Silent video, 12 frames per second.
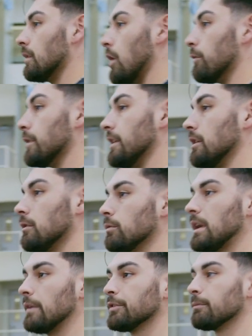Over here we
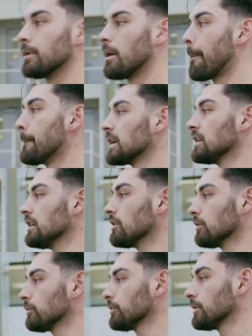have some
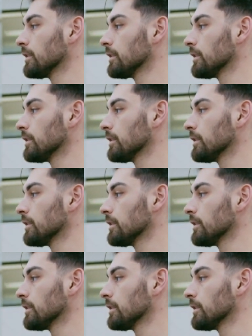machinos,